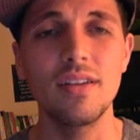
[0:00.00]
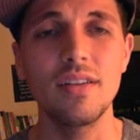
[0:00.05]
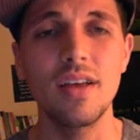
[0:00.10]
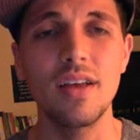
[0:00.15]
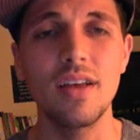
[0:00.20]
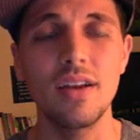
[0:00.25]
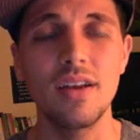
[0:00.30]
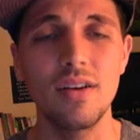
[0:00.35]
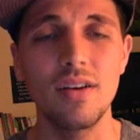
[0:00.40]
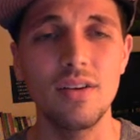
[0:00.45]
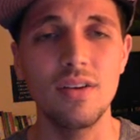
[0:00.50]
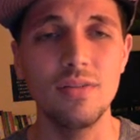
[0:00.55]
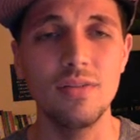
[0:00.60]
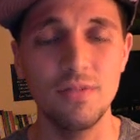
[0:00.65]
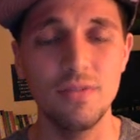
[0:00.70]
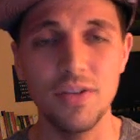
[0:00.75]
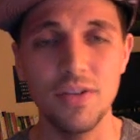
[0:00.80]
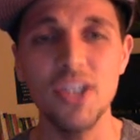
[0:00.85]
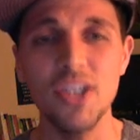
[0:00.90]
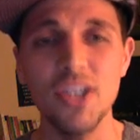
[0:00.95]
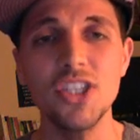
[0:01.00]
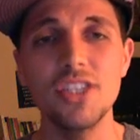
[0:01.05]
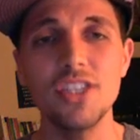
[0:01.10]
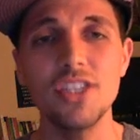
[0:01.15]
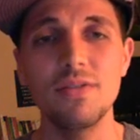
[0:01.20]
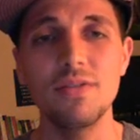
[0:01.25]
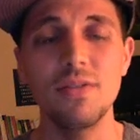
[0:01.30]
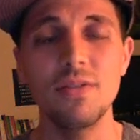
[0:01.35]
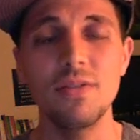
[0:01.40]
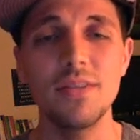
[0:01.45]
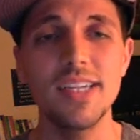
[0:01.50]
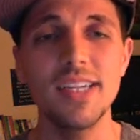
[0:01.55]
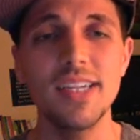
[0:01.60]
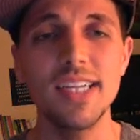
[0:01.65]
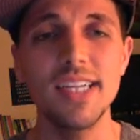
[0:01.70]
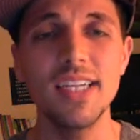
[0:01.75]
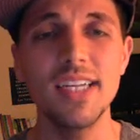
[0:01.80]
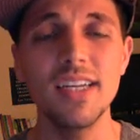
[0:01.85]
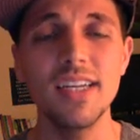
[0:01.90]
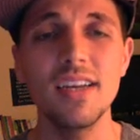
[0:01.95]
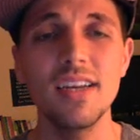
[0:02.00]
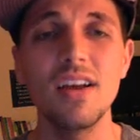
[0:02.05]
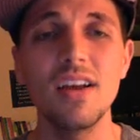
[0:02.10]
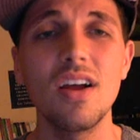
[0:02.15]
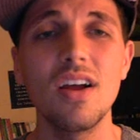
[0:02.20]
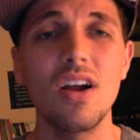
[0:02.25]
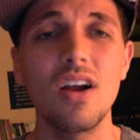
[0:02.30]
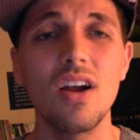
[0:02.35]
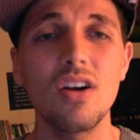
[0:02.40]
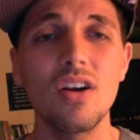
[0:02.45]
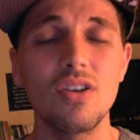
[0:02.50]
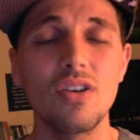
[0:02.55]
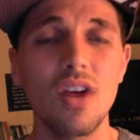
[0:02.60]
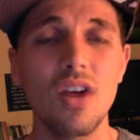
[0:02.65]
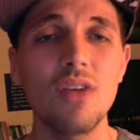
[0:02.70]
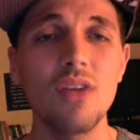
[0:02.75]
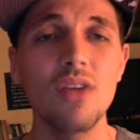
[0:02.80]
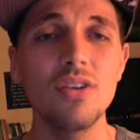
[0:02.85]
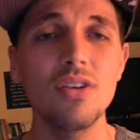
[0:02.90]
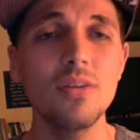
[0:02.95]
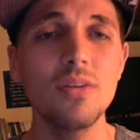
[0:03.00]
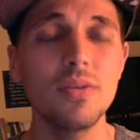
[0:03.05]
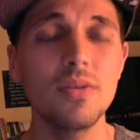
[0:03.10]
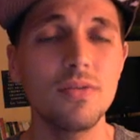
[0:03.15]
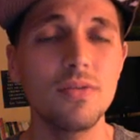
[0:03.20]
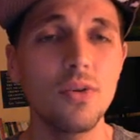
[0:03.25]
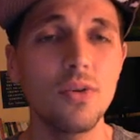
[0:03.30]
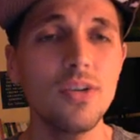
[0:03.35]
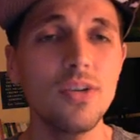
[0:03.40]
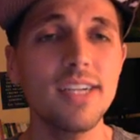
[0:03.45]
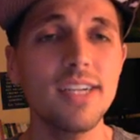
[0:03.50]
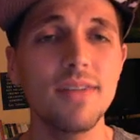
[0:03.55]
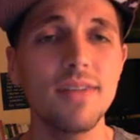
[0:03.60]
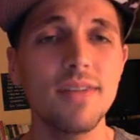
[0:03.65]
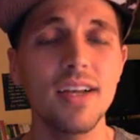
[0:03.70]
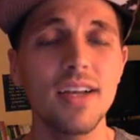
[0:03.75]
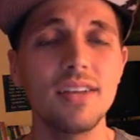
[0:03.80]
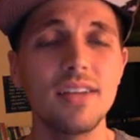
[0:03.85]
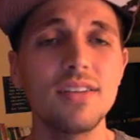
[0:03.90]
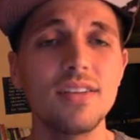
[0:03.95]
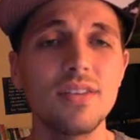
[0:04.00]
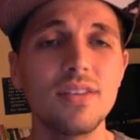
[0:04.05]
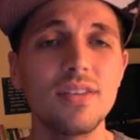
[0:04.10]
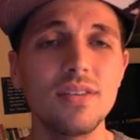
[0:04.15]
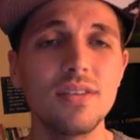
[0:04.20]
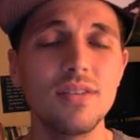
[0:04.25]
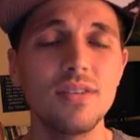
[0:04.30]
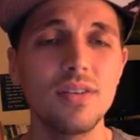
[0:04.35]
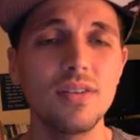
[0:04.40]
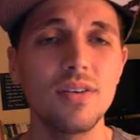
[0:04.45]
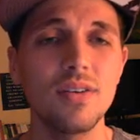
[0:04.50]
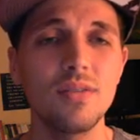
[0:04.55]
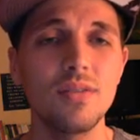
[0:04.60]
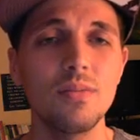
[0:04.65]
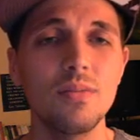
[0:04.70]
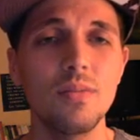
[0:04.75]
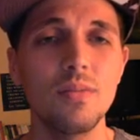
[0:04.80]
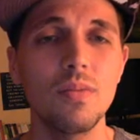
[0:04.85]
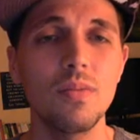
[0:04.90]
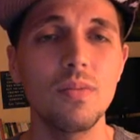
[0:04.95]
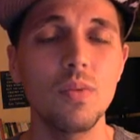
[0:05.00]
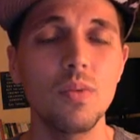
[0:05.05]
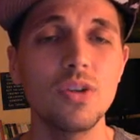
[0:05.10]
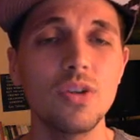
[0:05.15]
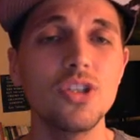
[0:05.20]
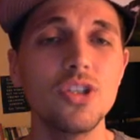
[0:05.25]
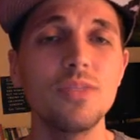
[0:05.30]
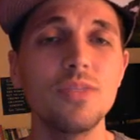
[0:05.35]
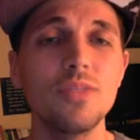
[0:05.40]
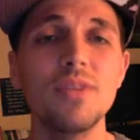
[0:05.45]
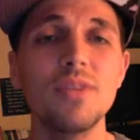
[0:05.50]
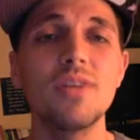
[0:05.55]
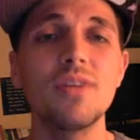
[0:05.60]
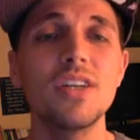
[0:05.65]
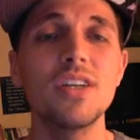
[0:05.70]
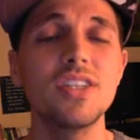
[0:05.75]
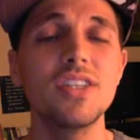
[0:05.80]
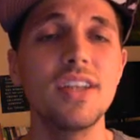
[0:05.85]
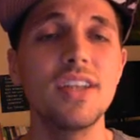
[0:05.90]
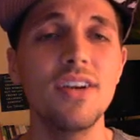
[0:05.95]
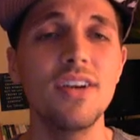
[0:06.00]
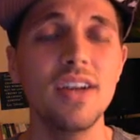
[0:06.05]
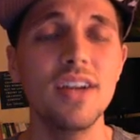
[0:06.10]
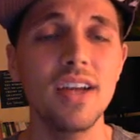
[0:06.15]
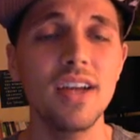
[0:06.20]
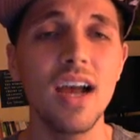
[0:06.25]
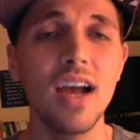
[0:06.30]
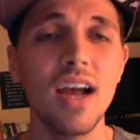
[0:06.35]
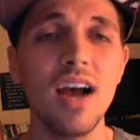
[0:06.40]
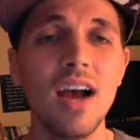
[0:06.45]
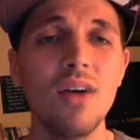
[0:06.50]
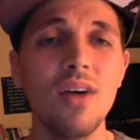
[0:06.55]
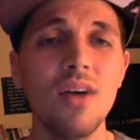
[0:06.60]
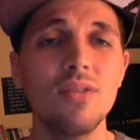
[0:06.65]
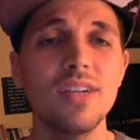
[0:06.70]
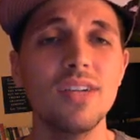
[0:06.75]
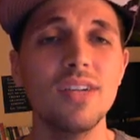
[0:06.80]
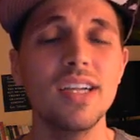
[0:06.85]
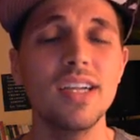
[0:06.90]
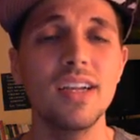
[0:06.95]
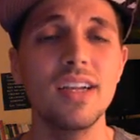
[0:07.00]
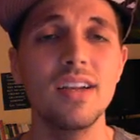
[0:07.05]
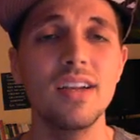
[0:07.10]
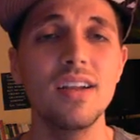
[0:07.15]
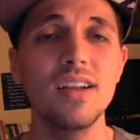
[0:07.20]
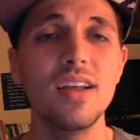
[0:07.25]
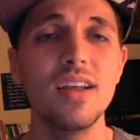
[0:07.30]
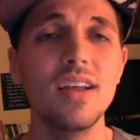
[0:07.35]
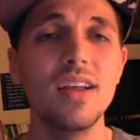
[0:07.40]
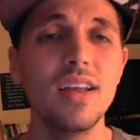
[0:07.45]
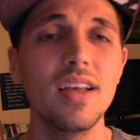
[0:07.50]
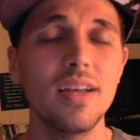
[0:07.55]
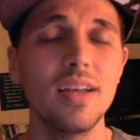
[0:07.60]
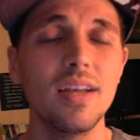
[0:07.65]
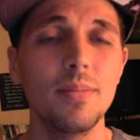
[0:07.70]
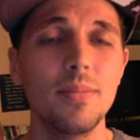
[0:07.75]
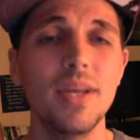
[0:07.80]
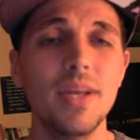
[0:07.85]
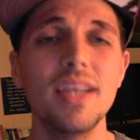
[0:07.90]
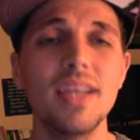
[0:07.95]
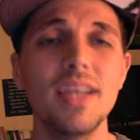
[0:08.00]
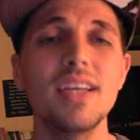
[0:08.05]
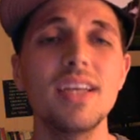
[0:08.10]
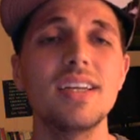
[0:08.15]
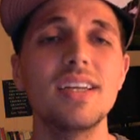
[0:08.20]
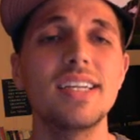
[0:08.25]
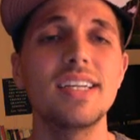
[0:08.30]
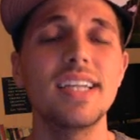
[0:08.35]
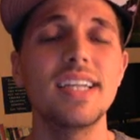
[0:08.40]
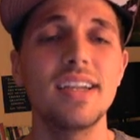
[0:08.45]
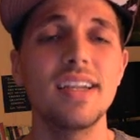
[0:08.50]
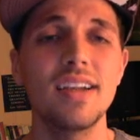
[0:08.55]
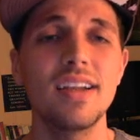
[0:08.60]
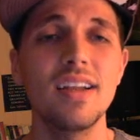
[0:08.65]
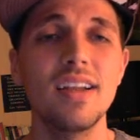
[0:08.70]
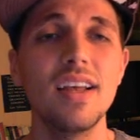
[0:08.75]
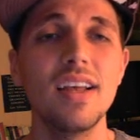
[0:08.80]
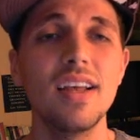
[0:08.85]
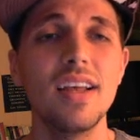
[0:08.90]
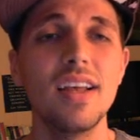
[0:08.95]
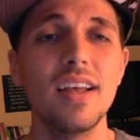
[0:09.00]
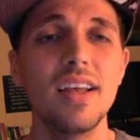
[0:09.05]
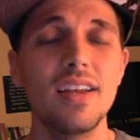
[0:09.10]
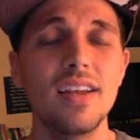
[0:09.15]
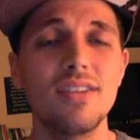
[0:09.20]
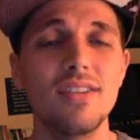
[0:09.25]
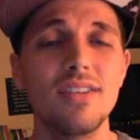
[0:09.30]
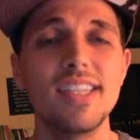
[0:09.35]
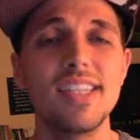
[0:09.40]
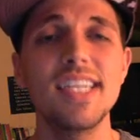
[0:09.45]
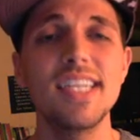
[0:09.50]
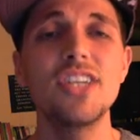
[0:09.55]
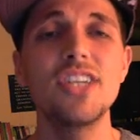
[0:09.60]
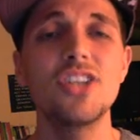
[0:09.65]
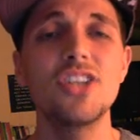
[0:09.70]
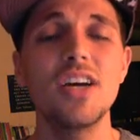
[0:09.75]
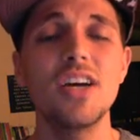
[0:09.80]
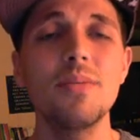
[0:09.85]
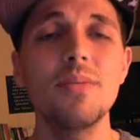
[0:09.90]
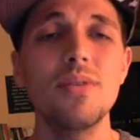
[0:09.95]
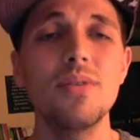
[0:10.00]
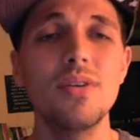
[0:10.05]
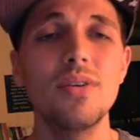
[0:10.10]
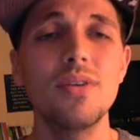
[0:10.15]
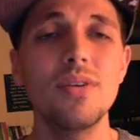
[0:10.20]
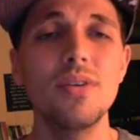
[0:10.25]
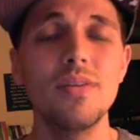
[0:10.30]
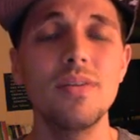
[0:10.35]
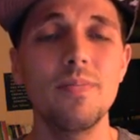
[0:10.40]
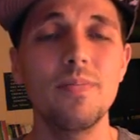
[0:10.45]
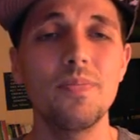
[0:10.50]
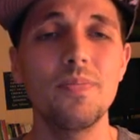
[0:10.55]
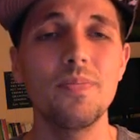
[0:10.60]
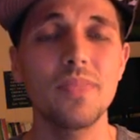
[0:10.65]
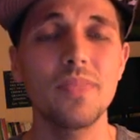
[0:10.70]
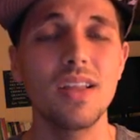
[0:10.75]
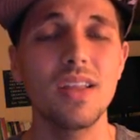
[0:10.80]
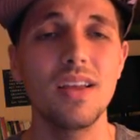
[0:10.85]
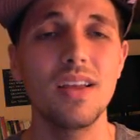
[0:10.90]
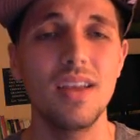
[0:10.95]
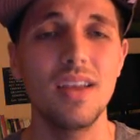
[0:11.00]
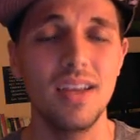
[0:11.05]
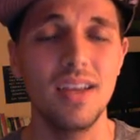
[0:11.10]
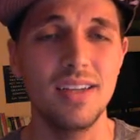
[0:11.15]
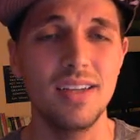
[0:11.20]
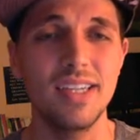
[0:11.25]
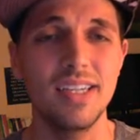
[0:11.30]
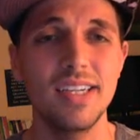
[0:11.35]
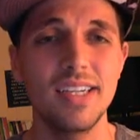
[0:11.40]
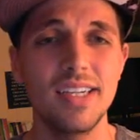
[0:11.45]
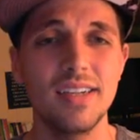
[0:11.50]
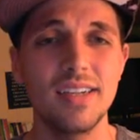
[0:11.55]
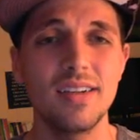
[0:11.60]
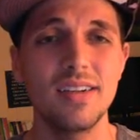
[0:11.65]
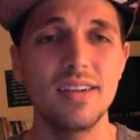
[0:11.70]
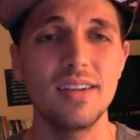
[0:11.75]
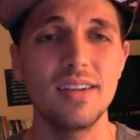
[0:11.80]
are fished from the sea are ground up and force-fed to, you know, what should be vegetarian cows and pigs. And, you know, Sea Shepherd has,